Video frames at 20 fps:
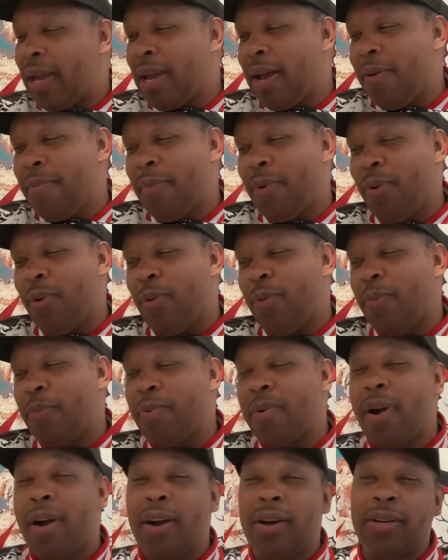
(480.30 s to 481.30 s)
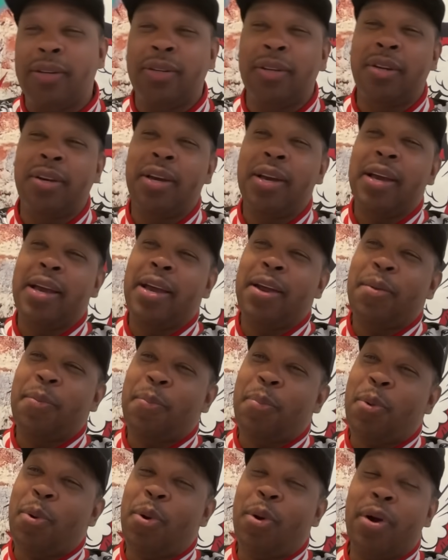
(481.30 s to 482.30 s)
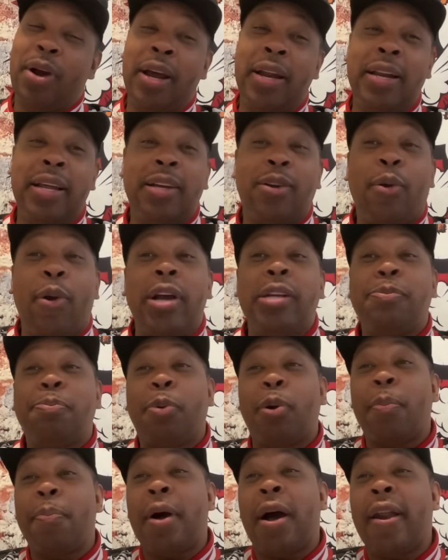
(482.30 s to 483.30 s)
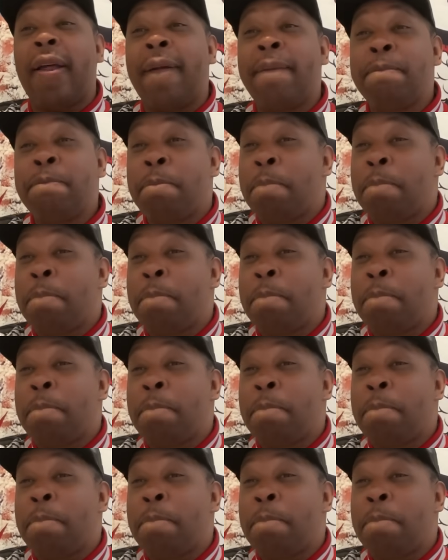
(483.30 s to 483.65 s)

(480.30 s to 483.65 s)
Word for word: come on, bro. Boy, and the crazy part about it,